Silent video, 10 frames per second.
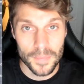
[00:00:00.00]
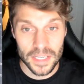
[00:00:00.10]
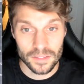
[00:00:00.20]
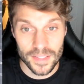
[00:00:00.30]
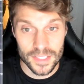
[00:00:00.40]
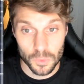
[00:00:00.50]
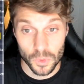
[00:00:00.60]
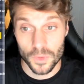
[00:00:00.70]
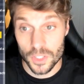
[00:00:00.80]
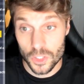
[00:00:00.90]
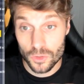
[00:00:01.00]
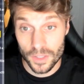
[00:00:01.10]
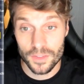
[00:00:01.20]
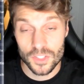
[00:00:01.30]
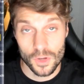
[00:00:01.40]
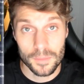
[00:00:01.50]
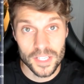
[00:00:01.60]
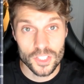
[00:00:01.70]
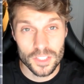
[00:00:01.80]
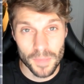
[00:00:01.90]
a main list. We're going to trigger these
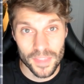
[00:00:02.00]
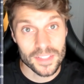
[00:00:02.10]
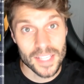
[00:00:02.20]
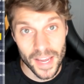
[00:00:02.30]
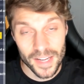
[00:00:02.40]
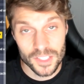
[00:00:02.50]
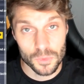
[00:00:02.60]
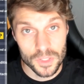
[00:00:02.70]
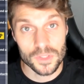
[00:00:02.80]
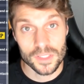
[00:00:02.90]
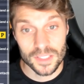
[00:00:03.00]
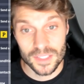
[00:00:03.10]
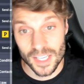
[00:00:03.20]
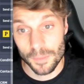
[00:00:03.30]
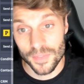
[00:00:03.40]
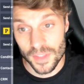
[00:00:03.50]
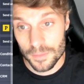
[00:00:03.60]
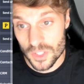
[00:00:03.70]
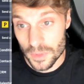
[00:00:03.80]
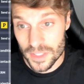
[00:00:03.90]
automations by the tags we're using to segment
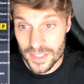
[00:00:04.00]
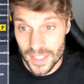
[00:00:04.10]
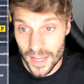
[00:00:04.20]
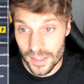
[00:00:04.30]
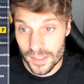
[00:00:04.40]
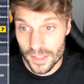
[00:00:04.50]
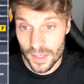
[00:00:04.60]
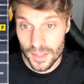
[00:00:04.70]
them. So instead